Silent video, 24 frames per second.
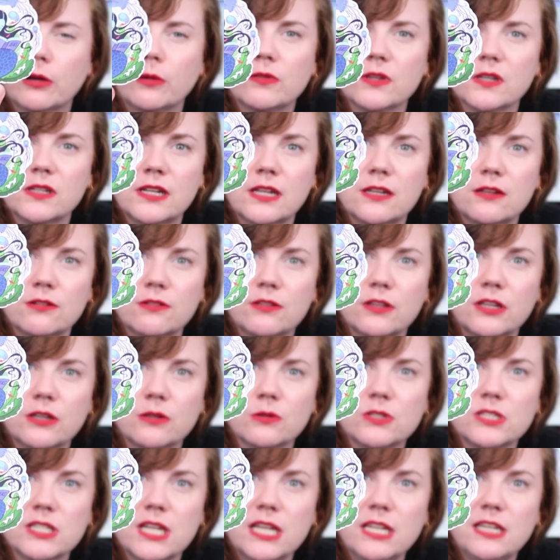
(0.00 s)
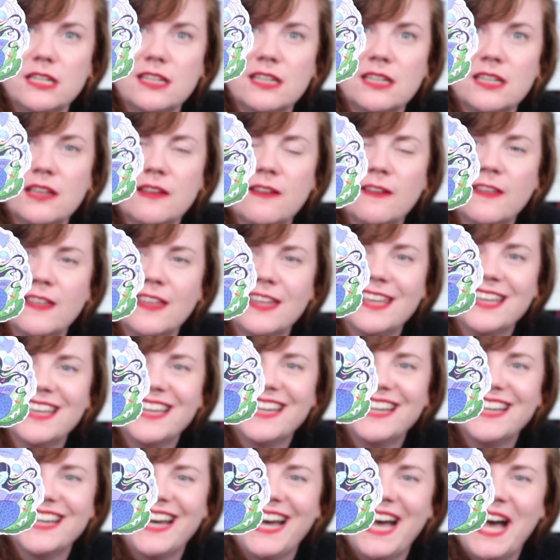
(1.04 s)
goes on under the ocean?
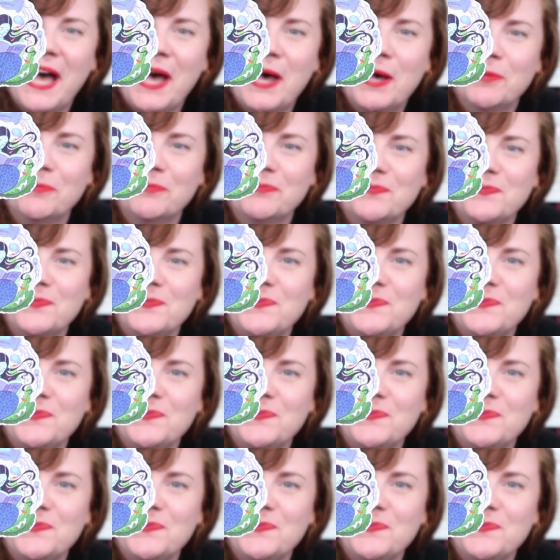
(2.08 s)
But